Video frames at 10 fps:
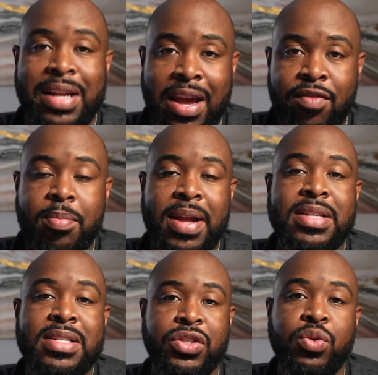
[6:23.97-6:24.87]

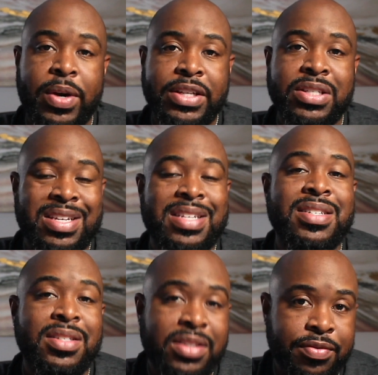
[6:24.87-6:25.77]
everybody's situation
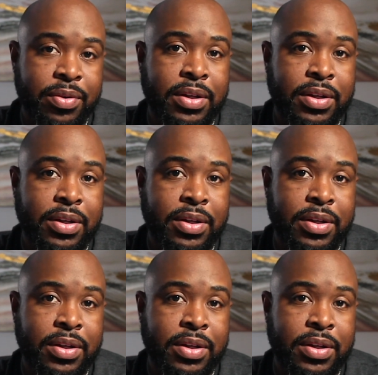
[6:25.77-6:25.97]
is different.